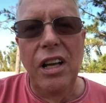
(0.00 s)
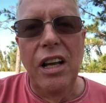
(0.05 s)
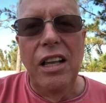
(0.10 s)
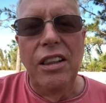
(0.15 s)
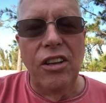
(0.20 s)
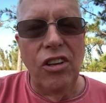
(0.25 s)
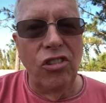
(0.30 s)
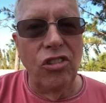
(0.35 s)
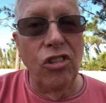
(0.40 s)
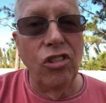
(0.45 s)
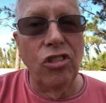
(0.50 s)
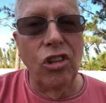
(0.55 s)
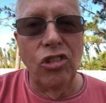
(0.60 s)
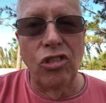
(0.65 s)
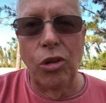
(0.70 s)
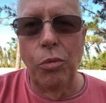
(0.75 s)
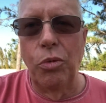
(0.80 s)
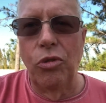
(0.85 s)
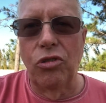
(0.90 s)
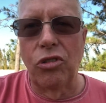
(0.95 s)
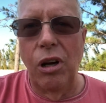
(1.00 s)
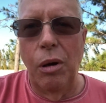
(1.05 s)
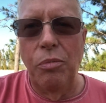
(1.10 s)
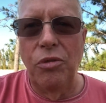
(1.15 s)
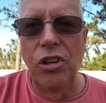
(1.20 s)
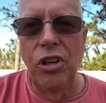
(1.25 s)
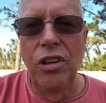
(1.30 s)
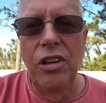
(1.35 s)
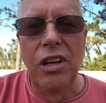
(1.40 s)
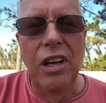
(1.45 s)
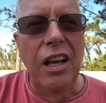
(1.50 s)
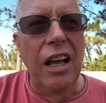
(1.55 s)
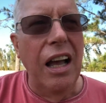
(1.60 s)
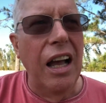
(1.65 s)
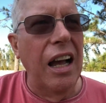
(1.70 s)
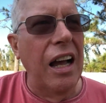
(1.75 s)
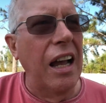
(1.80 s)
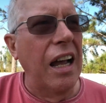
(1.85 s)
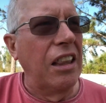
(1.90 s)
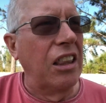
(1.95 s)
This is a subscription.
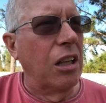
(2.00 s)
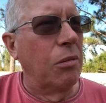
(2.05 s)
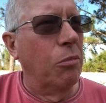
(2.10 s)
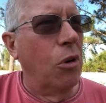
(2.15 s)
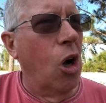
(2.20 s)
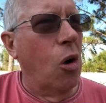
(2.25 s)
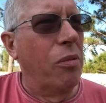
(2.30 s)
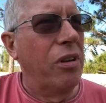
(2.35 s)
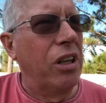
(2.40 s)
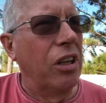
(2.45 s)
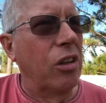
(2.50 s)
At the moment,